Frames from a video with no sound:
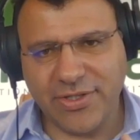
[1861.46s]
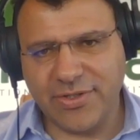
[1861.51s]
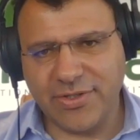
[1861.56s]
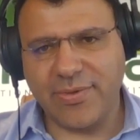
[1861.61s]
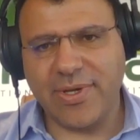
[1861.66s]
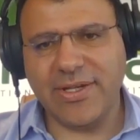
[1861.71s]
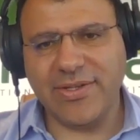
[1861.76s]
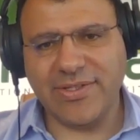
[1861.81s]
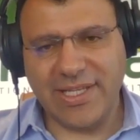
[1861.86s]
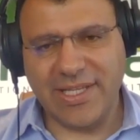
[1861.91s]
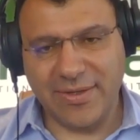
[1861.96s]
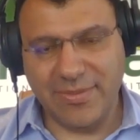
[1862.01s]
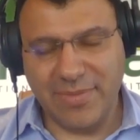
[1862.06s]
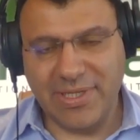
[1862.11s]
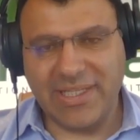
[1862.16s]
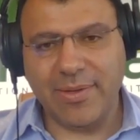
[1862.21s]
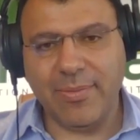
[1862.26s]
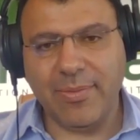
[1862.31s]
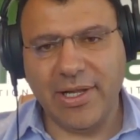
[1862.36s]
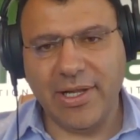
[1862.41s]
that's why you said
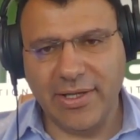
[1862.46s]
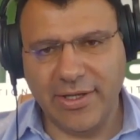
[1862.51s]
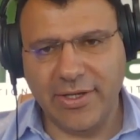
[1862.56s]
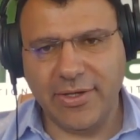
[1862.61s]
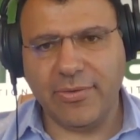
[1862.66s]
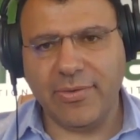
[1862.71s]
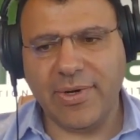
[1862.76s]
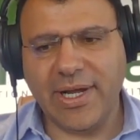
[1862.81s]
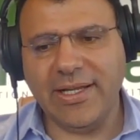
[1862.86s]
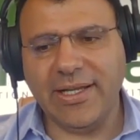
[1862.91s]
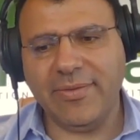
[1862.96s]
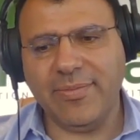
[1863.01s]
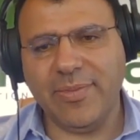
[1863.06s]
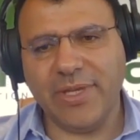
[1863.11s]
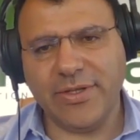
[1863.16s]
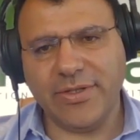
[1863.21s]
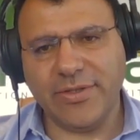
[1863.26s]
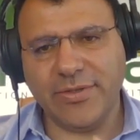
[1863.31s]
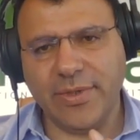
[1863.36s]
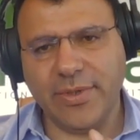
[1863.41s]
metabolic, you're right,
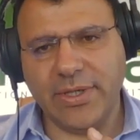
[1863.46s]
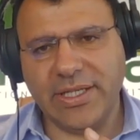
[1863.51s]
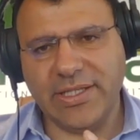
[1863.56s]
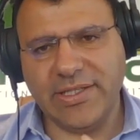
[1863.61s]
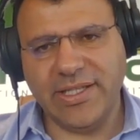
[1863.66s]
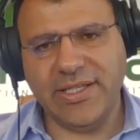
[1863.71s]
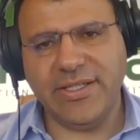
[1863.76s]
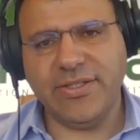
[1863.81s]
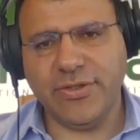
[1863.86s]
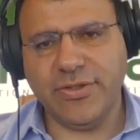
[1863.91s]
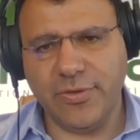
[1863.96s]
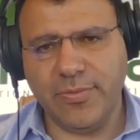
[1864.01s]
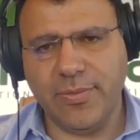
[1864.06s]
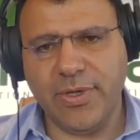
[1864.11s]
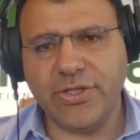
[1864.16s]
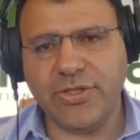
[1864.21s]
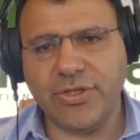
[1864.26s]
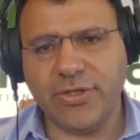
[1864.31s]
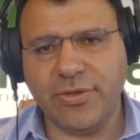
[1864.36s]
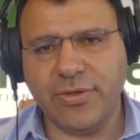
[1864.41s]
because it's easy to
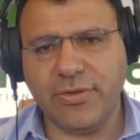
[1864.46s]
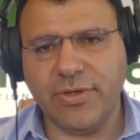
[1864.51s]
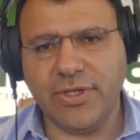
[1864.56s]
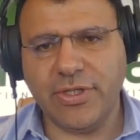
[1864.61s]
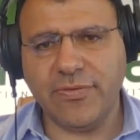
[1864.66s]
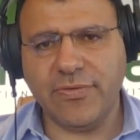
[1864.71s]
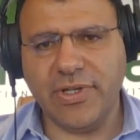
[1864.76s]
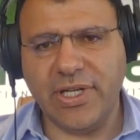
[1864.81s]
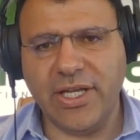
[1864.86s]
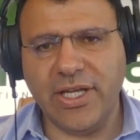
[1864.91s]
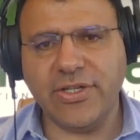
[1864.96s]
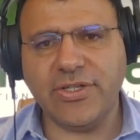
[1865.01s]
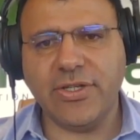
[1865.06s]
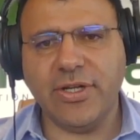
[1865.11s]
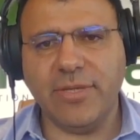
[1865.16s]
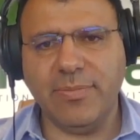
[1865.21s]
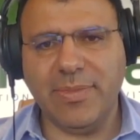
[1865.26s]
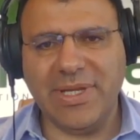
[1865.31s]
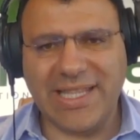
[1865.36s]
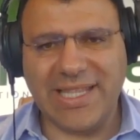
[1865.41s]
measure rejuvenation
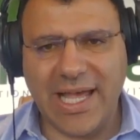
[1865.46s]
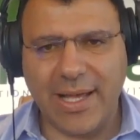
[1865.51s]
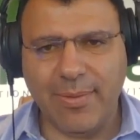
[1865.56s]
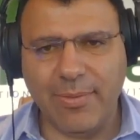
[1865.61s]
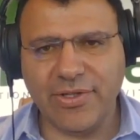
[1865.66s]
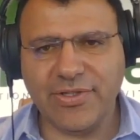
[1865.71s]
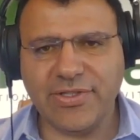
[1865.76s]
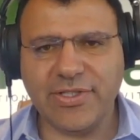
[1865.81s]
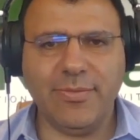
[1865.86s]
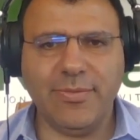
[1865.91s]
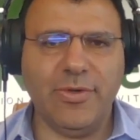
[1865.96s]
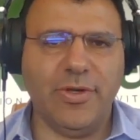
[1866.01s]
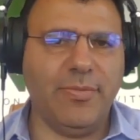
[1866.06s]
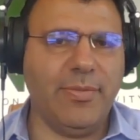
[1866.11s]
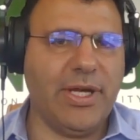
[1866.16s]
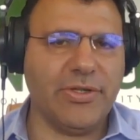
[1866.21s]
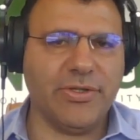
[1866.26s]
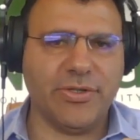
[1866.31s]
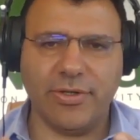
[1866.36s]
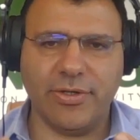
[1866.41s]
of metabolism. You
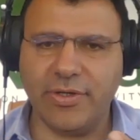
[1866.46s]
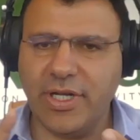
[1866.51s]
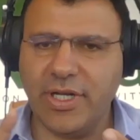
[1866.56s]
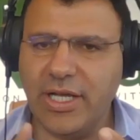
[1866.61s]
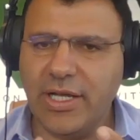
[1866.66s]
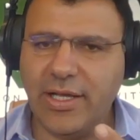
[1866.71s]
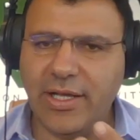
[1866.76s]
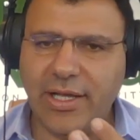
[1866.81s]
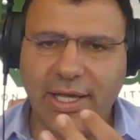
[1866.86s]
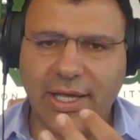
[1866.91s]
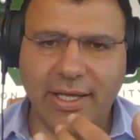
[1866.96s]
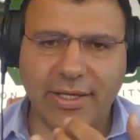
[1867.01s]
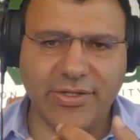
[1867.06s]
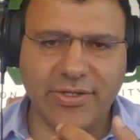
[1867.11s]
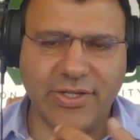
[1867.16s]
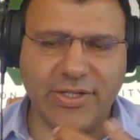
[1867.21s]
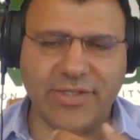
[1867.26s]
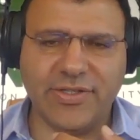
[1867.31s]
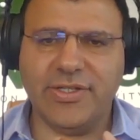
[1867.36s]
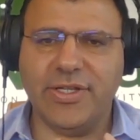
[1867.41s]
measure
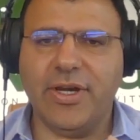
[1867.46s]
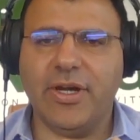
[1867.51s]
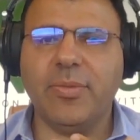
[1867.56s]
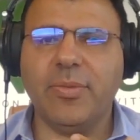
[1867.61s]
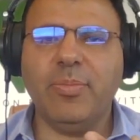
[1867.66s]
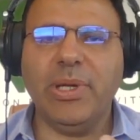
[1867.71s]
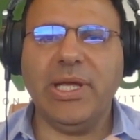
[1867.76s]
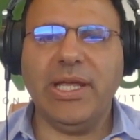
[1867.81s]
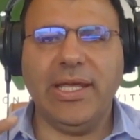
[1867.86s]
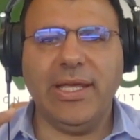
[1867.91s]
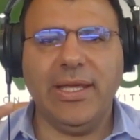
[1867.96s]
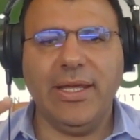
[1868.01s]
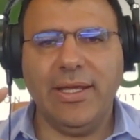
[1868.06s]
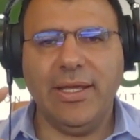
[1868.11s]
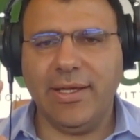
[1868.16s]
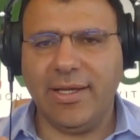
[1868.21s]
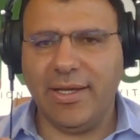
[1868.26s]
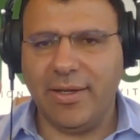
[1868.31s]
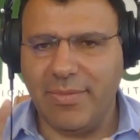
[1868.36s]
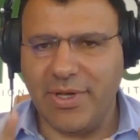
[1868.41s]
HSCRP,
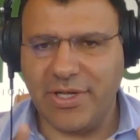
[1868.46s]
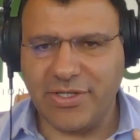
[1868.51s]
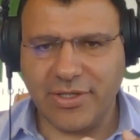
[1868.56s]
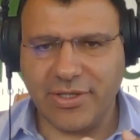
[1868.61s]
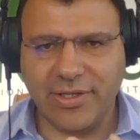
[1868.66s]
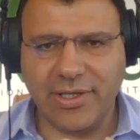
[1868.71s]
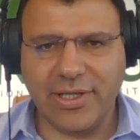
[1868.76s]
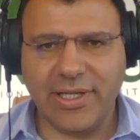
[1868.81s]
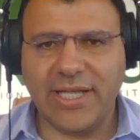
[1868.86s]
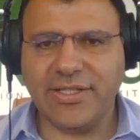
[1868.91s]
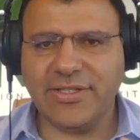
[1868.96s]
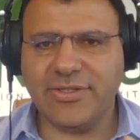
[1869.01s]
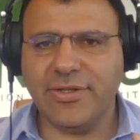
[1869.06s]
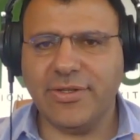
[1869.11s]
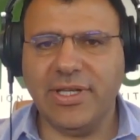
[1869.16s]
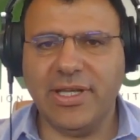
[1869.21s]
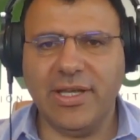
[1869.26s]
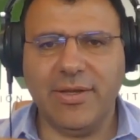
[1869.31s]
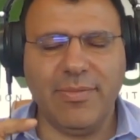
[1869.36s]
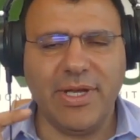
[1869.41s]
you can measure
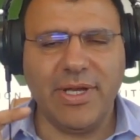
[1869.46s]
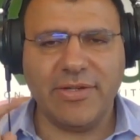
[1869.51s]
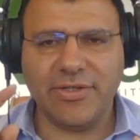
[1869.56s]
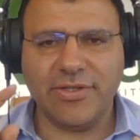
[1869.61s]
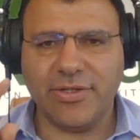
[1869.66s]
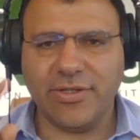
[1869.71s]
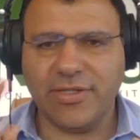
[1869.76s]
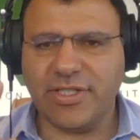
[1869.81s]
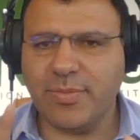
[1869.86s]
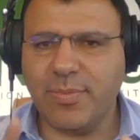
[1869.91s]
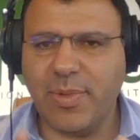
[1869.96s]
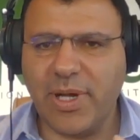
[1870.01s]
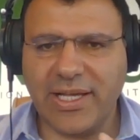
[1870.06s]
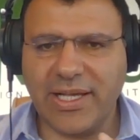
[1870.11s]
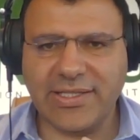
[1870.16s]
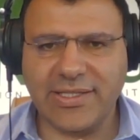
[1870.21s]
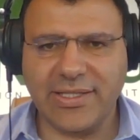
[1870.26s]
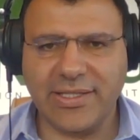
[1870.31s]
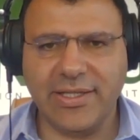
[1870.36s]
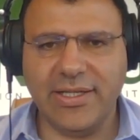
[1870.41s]
cholesterol, you can measure
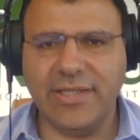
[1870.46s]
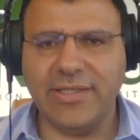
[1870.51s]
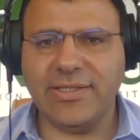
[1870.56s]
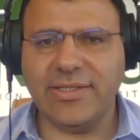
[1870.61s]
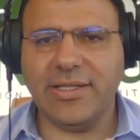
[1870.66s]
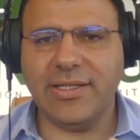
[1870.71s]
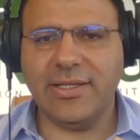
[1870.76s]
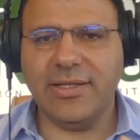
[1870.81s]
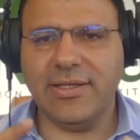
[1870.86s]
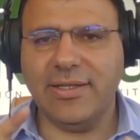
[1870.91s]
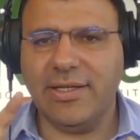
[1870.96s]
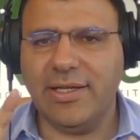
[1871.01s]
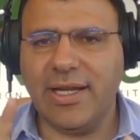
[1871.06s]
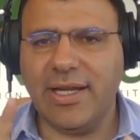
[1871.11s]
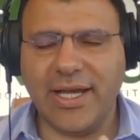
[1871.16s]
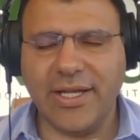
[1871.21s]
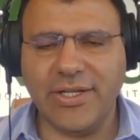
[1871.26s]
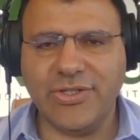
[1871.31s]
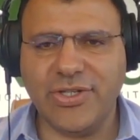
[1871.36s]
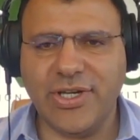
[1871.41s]
spikes in insulin and
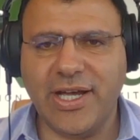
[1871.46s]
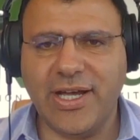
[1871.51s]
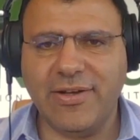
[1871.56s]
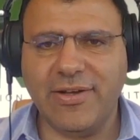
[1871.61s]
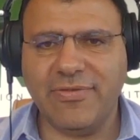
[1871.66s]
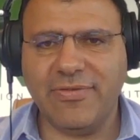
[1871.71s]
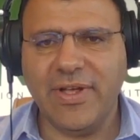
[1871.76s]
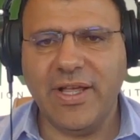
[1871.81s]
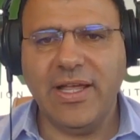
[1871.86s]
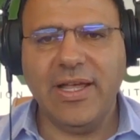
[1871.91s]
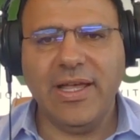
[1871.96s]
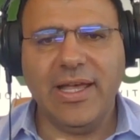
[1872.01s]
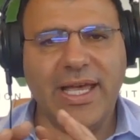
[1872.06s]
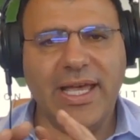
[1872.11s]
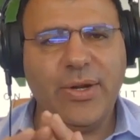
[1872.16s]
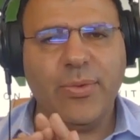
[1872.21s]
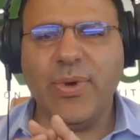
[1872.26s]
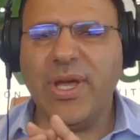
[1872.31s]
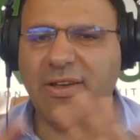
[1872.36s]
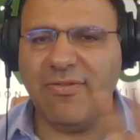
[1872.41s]
IGF,
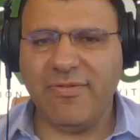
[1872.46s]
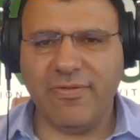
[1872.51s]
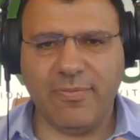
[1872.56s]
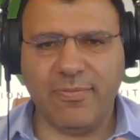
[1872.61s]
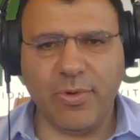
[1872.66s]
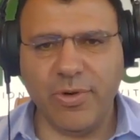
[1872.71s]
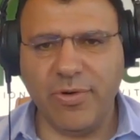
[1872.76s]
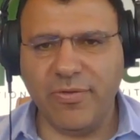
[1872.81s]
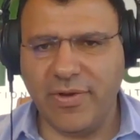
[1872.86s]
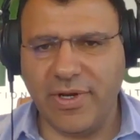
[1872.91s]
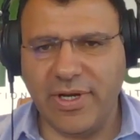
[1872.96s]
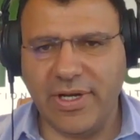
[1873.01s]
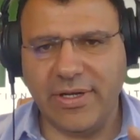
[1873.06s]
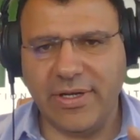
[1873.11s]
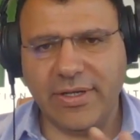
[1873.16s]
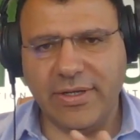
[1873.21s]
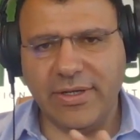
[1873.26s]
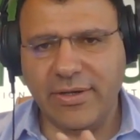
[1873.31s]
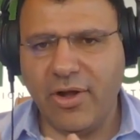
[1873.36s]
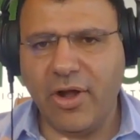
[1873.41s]
and we have
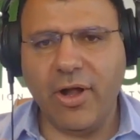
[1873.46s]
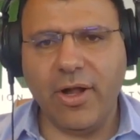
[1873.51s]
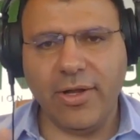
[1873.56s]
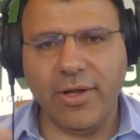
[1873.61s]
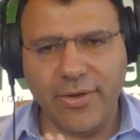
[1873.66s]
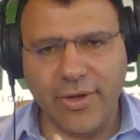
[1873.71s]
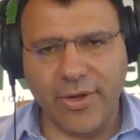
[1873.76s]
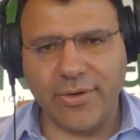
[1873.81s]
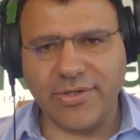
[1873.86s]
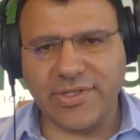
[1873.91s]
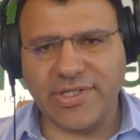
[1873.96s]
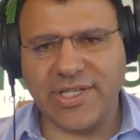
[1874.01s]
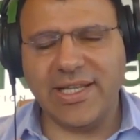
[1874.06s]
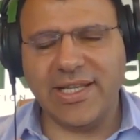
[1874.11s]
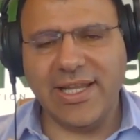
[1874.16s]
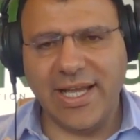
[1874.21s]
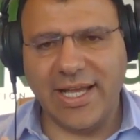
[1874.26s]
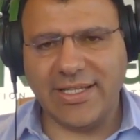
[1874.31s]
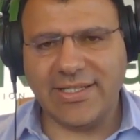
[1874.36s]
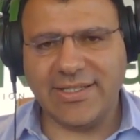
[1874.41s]
proven all those
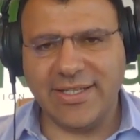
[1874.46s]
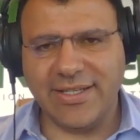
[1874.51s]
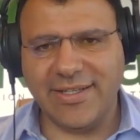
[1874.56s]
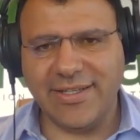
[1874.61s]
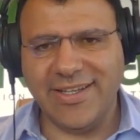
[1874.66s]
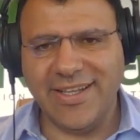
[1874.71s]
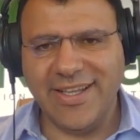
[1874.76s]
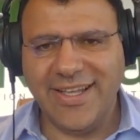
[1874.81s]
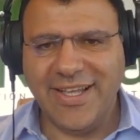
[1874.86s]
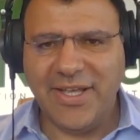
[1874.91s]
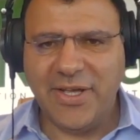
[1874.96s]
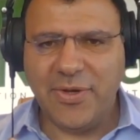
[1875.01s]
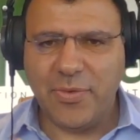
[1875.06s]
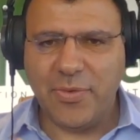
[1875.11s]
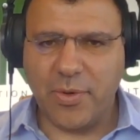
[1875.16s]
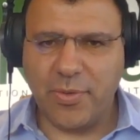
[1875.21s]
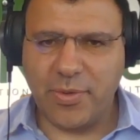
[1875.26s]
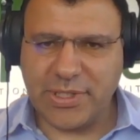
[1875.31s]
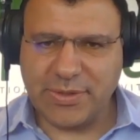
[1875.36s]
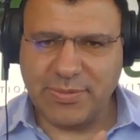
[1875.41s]
and tested.
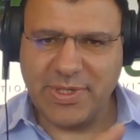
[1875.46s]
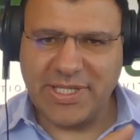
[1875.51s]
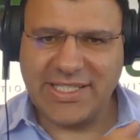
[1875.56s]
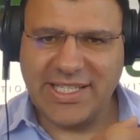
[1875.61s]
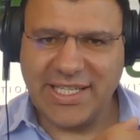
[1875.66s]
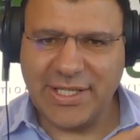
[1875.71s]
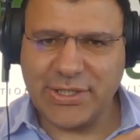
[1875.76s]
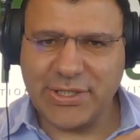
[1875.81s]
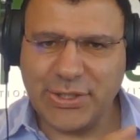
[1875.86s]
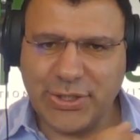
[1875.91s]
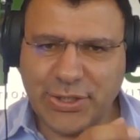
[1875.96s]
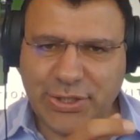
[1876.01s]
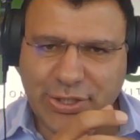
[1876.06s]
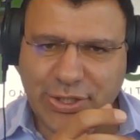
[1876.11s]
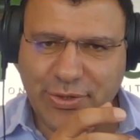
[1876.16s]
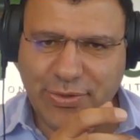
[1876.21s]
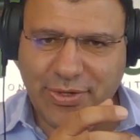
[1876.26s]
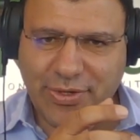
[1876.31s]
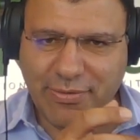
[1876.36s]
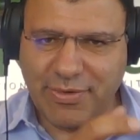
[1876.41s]
What was missing is to
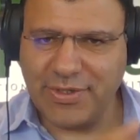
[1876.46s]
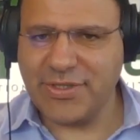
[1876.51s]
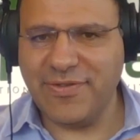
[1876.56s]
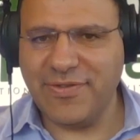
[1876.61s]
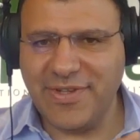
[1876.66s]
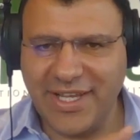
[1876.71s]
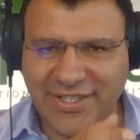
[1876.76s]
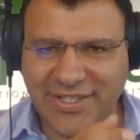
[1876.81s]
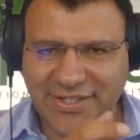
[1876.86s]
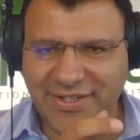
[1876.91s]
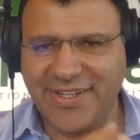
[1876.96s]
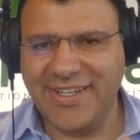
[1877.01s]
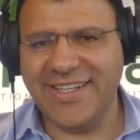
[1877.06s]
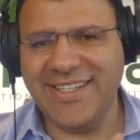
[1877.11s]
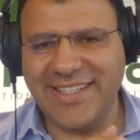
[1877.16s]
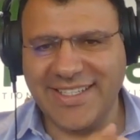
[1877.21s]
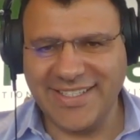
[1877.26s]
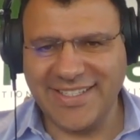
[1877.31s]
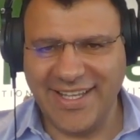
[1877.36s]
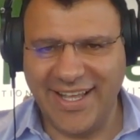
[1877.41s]
show the rejuvenation in
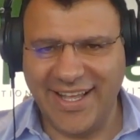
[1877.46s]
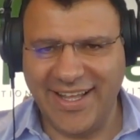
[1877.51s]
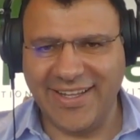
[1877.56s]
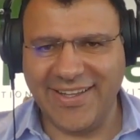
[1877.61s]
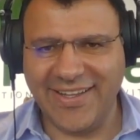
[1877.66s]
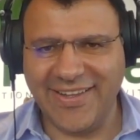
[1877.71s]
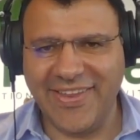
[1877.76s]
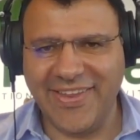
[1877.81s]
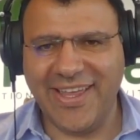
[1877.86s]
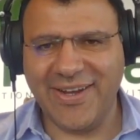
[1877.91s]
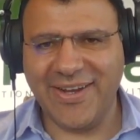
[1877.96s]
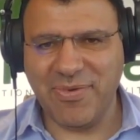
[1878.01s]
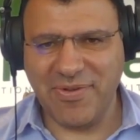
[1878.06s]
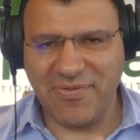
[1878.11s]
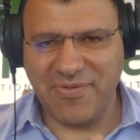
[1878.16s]
the cell, and we